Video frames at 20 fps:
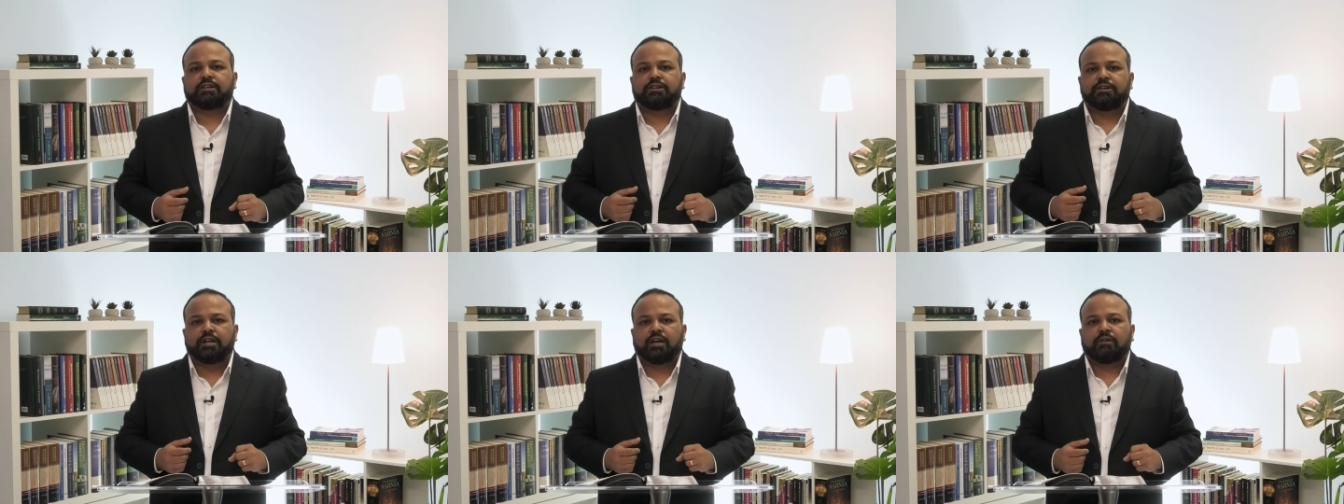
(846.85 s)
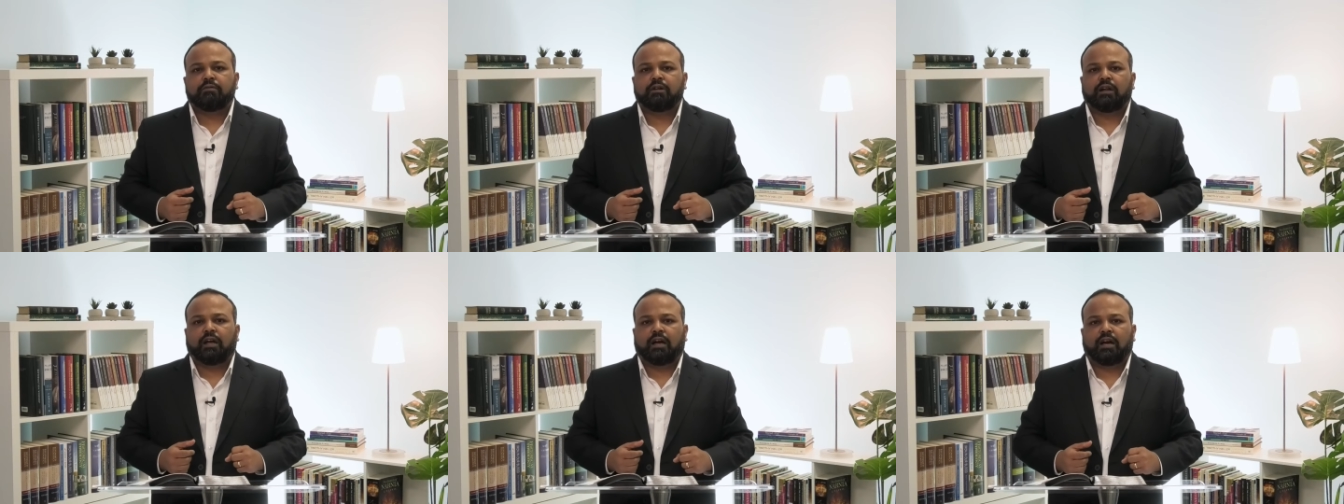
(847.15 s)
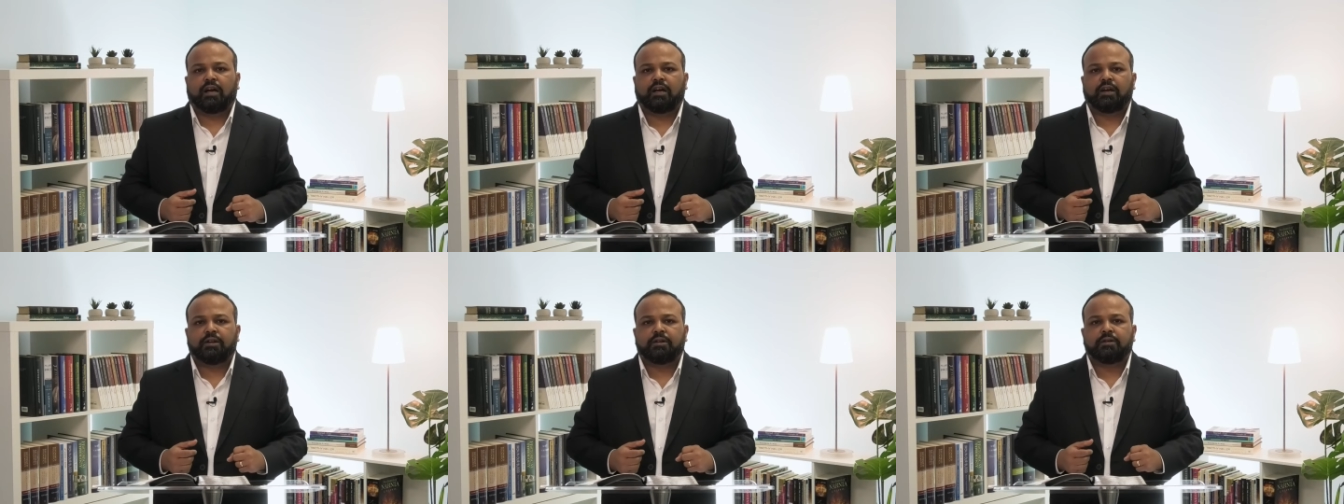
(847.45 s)
devil
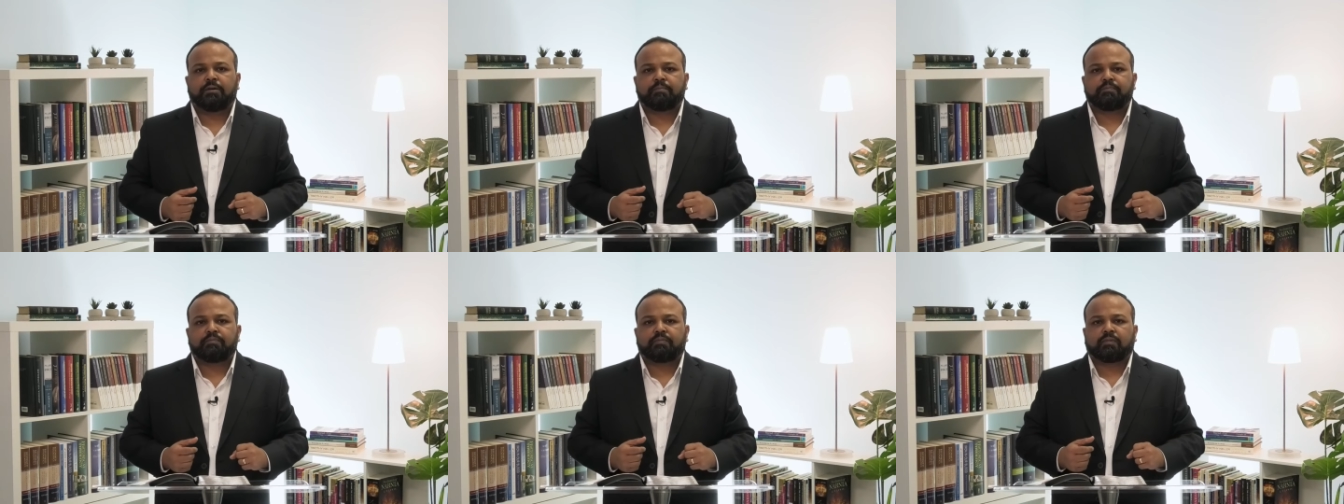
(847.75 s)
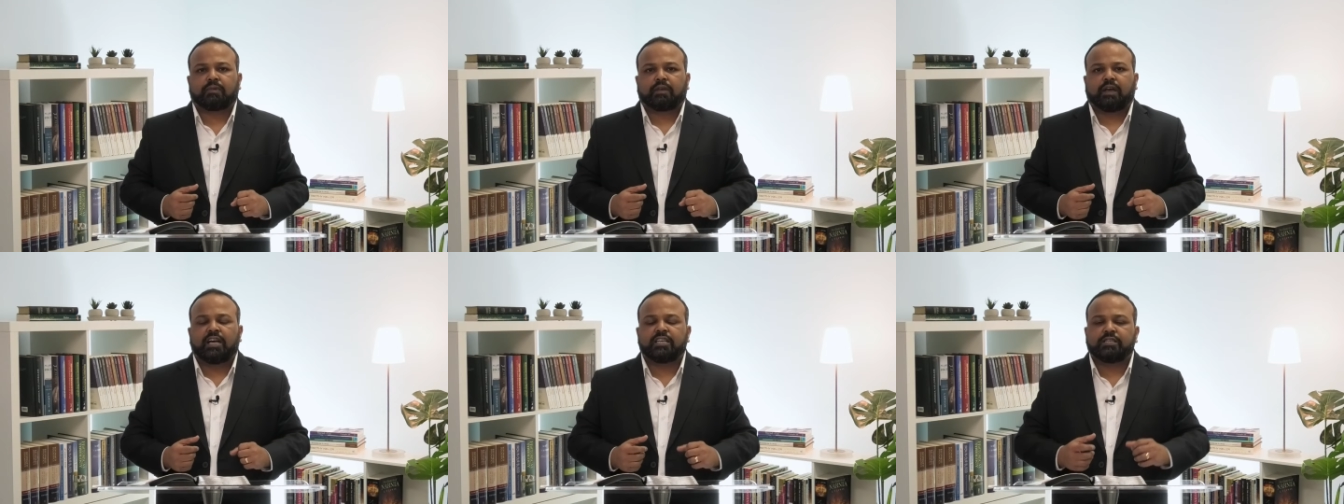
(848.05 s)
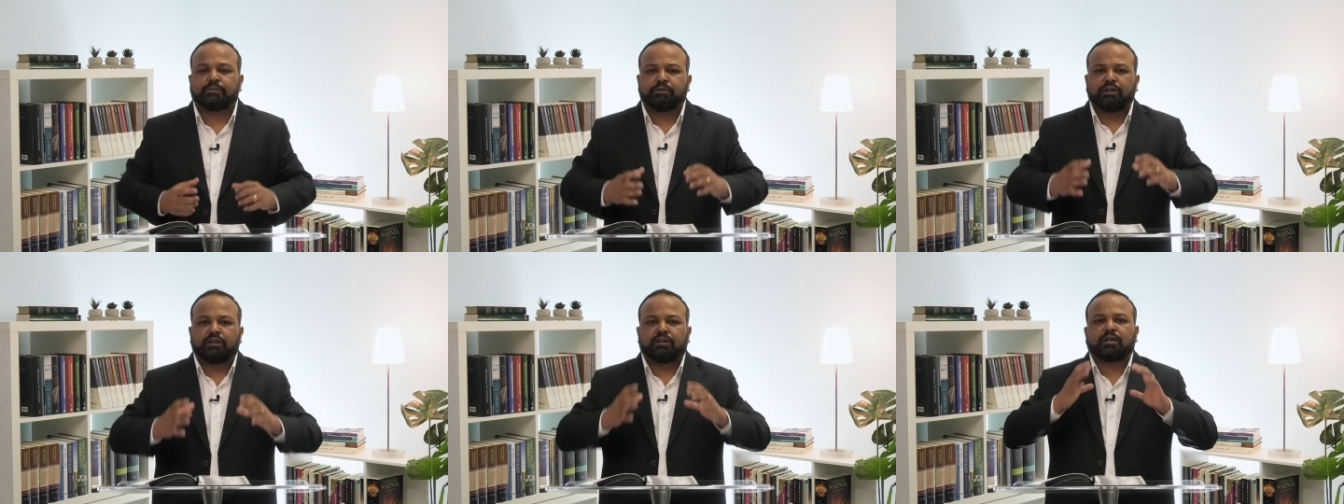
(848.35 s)
had
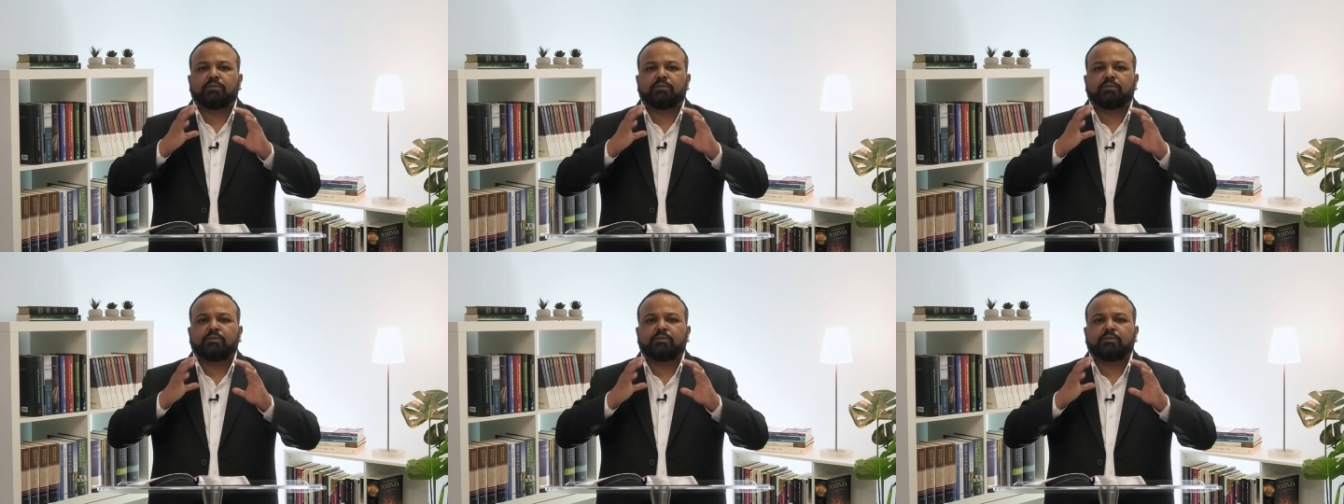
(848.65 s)
has been